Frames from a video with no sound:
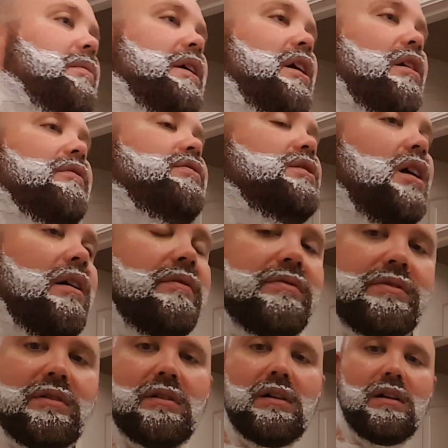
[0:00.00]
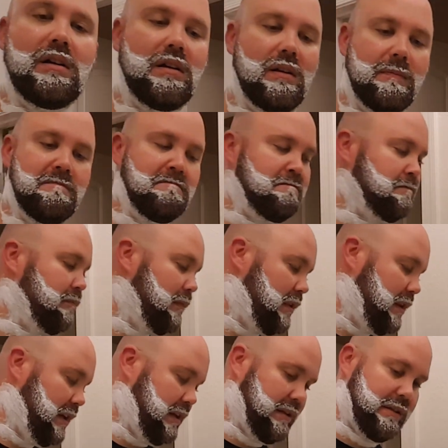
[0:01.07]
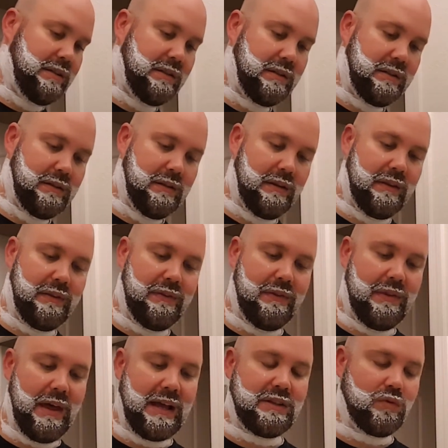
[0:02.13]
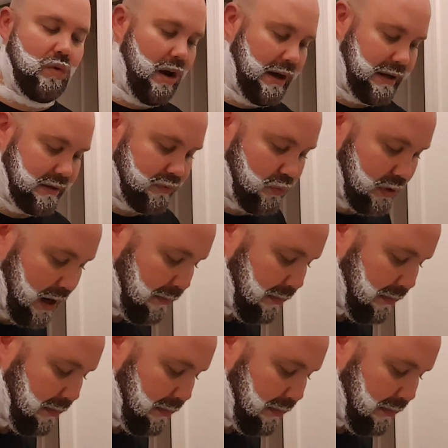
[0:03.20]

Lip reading: to be careful of is that's why when I